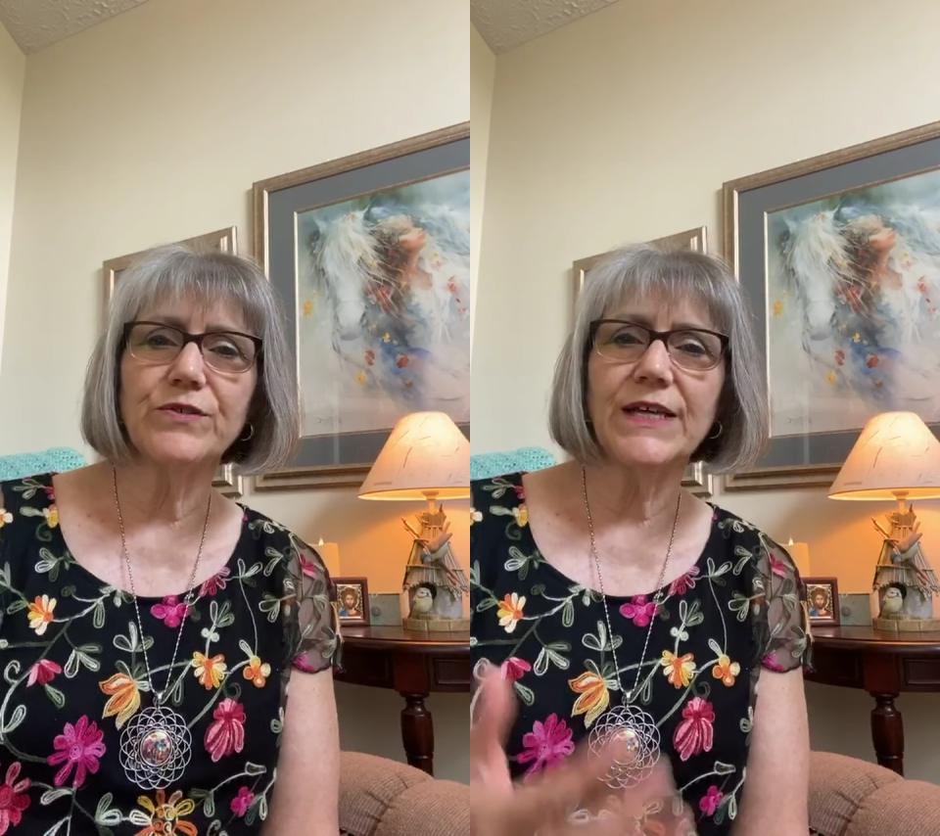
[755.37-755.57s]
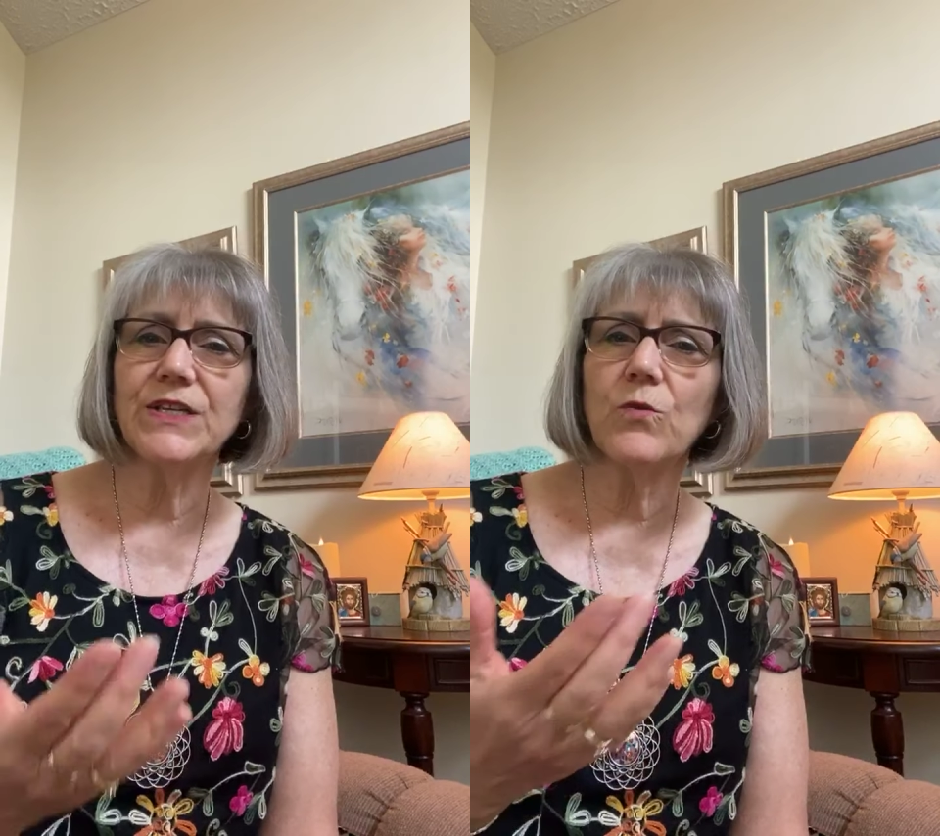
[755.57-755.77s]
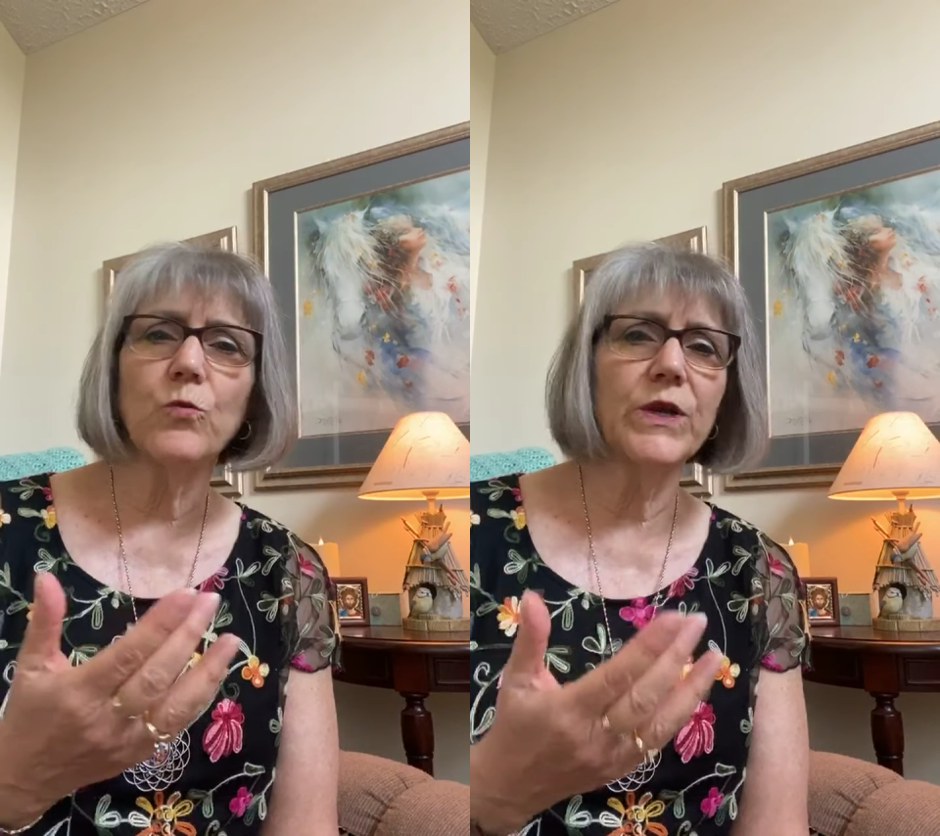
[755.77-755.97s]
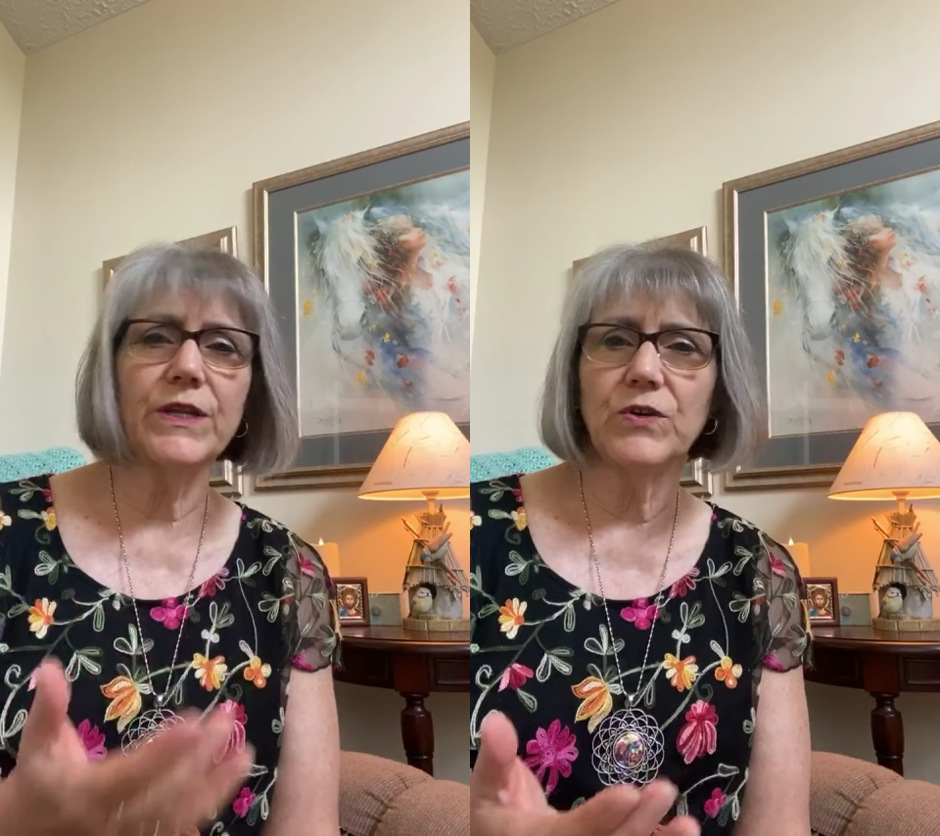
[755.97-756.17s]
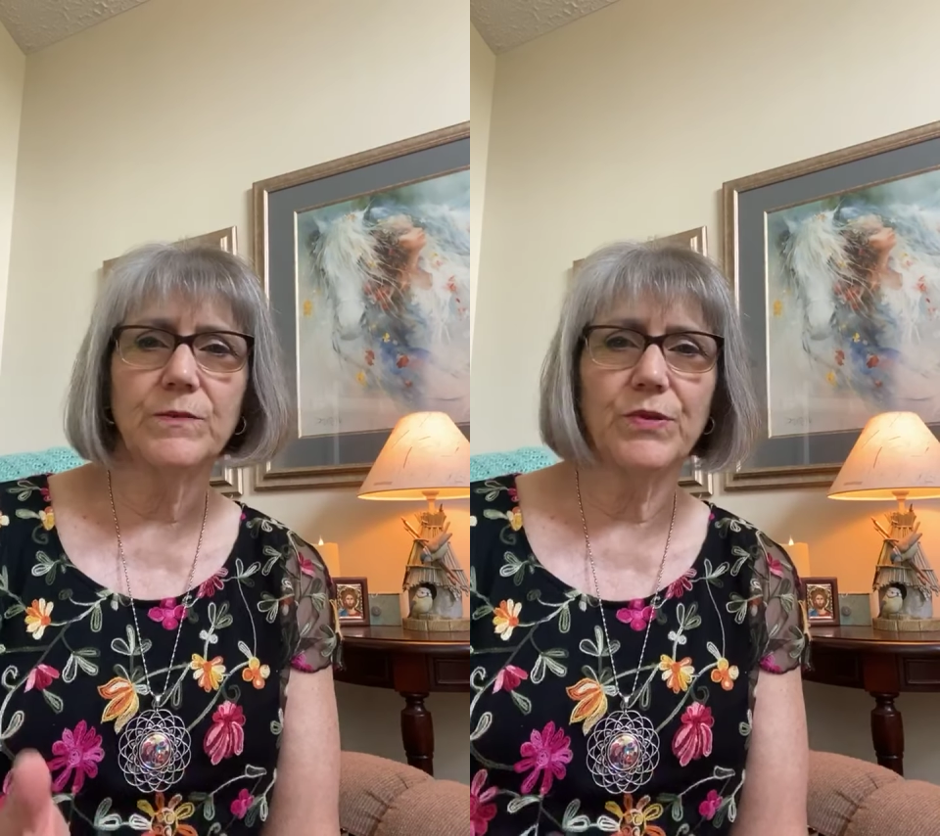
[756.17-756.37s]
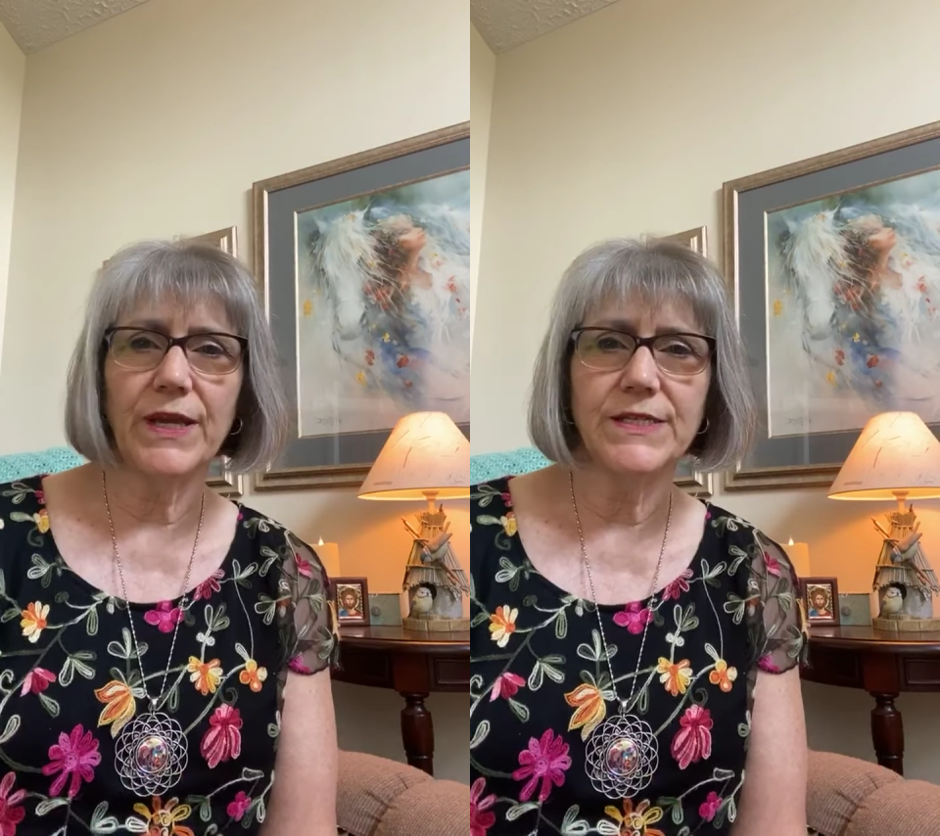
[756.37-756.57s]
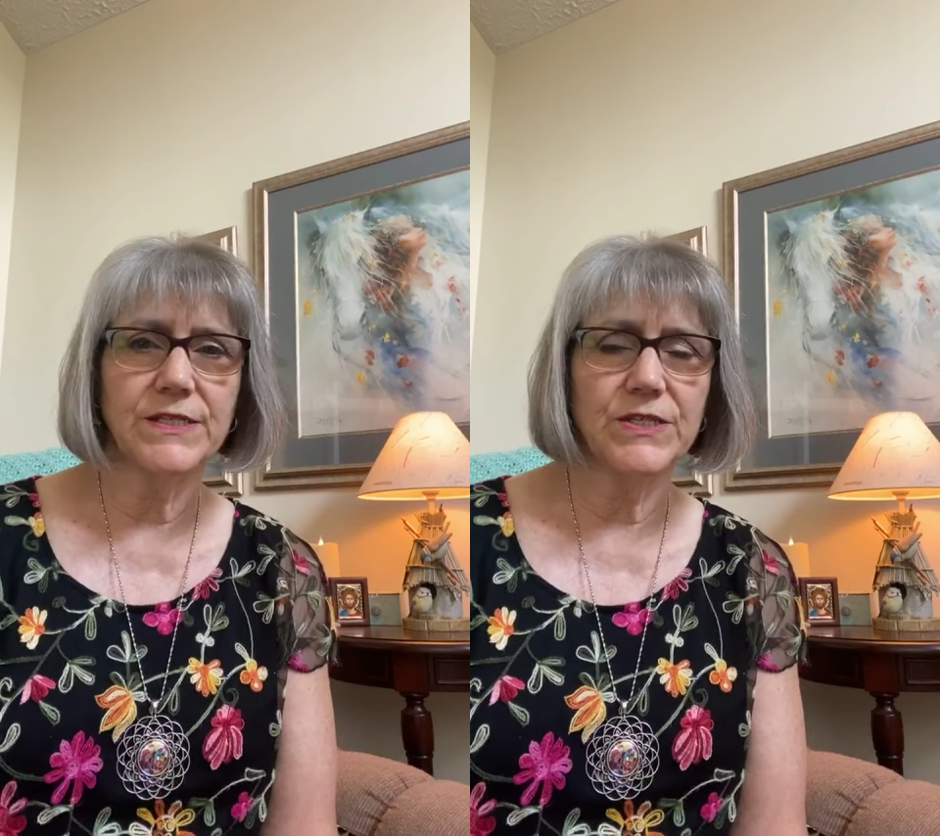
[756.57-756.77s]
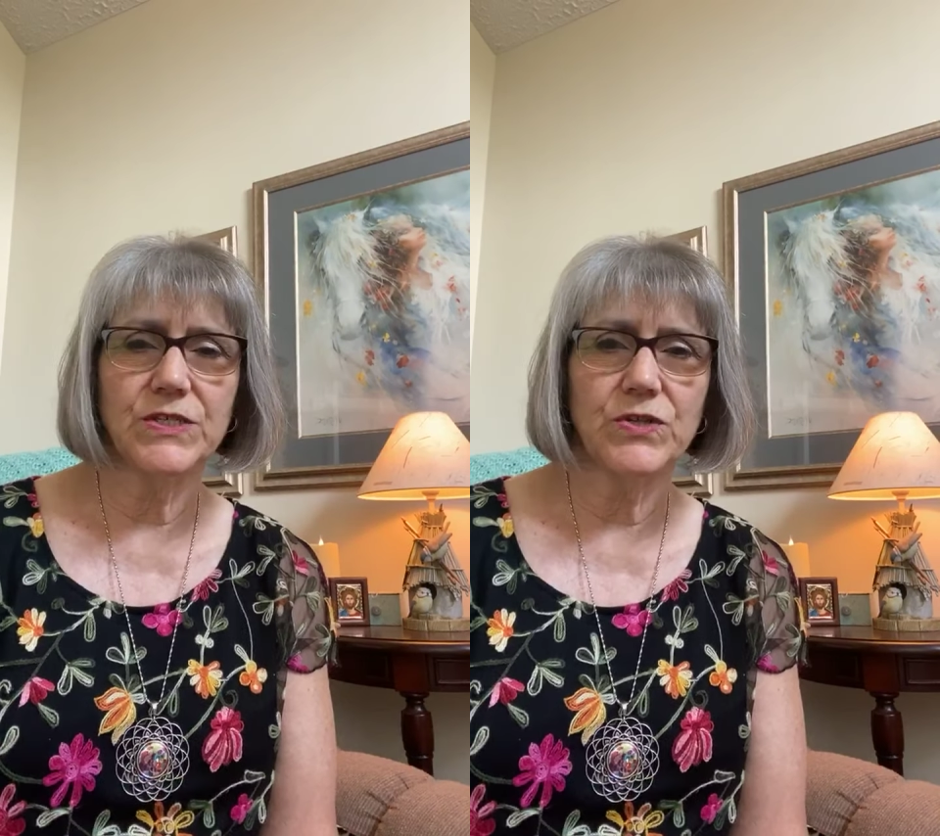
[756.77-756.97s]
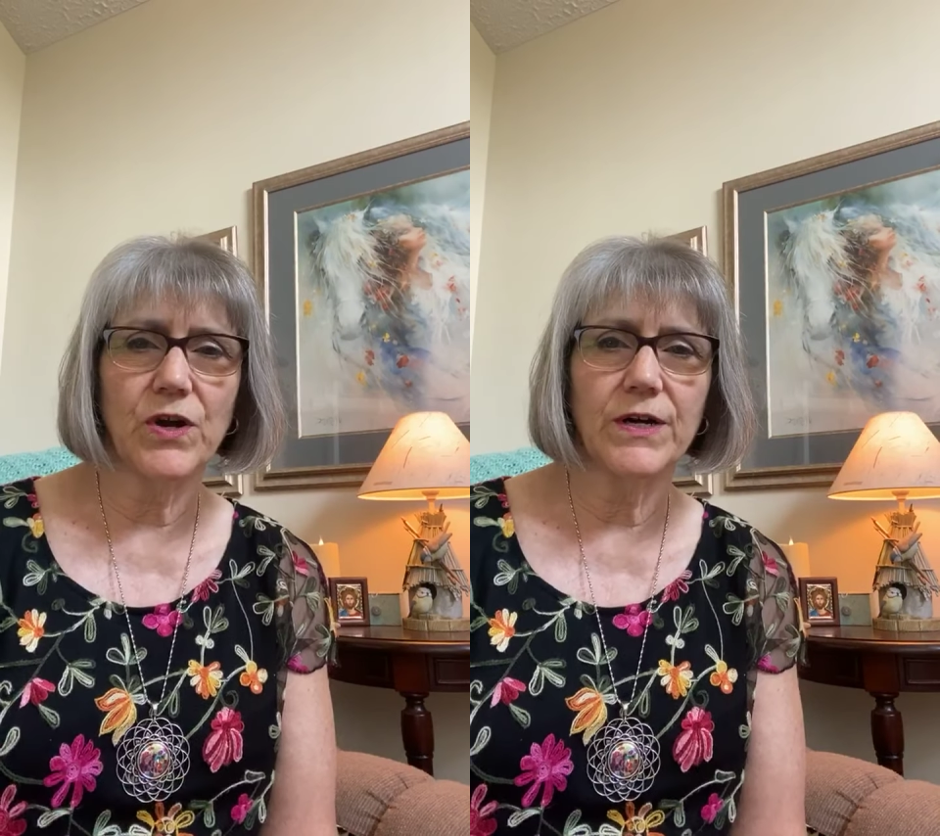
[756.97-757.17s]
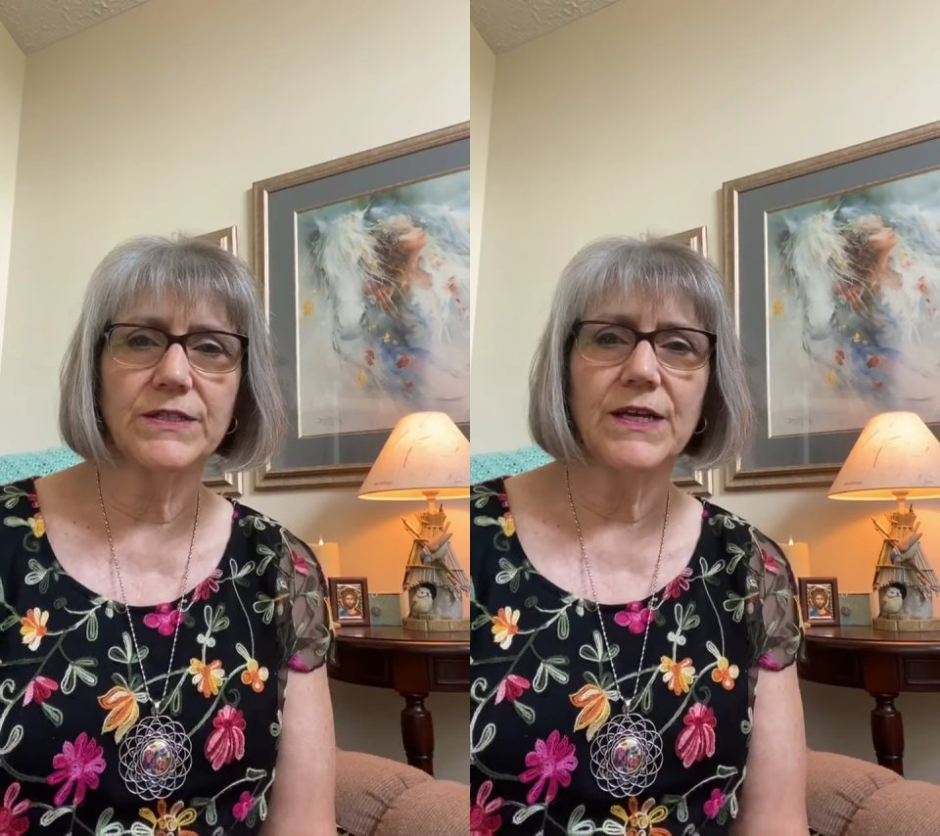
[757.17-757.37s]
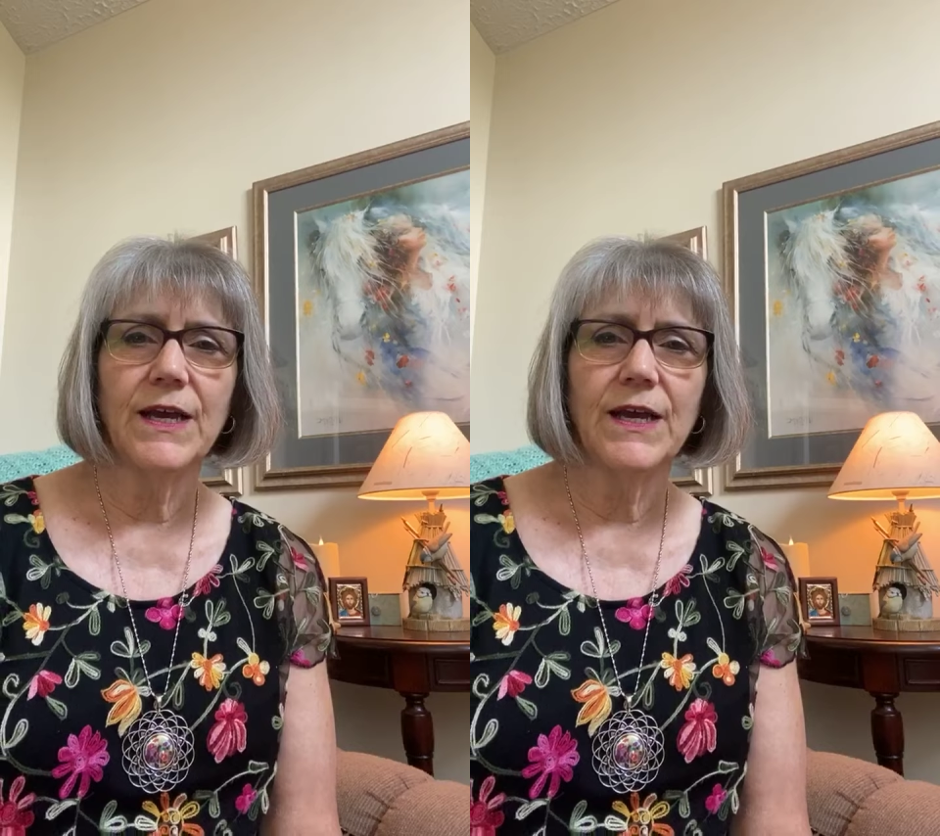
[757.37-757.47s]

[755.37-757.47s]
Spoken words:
That's a really good place to start.